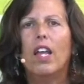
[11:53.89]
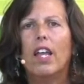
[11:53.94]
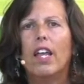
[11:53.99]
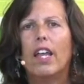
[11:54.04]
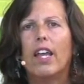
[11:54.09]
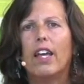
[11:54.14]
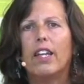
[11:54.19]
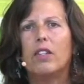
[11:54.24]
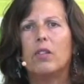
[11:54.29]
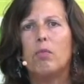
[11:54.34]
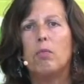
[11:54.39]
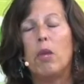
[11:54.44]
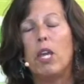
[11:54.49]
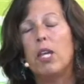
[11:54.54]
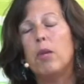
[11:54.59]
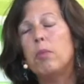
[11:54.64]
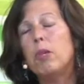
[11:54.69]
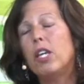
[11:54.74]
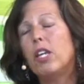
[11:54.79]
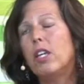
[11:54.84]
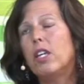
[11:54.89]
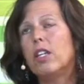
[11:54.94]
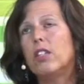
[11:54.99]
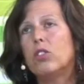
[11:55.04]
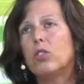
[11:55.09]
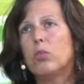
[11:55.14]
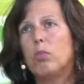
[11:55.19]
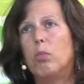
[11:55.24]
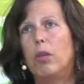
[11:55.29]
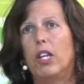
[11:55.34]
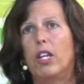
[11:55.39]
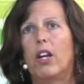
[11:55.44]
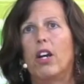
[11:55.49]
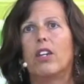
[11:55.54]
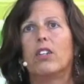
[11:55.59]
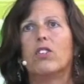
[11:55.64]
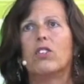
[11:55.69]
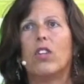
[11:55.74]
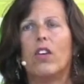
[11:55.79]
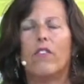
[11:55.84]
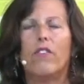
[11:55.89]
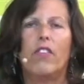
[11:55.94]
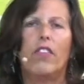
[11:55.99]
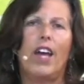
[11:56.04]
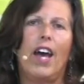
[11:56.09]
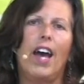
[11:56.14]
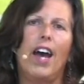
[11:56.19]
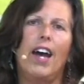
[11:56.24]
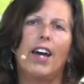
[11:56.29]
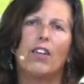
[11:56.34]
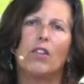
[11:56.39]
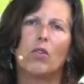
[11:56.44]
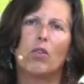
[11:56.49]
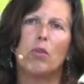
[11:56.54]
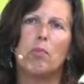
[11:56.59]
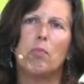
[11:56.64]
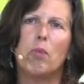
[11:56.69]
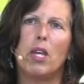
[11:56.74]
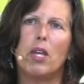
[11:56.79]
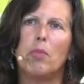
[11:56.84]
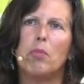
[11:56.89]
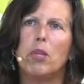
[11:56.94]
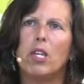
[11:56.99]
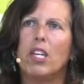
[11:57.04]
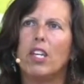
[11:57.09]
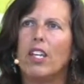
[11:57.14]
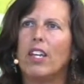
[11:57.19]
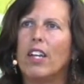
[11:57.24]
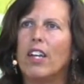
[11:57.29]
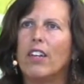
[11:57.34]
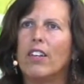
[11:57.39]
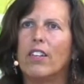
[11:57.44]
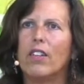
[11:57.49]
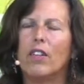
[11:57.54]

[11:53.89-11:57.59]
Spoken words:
And maybe it's because of that, or maybe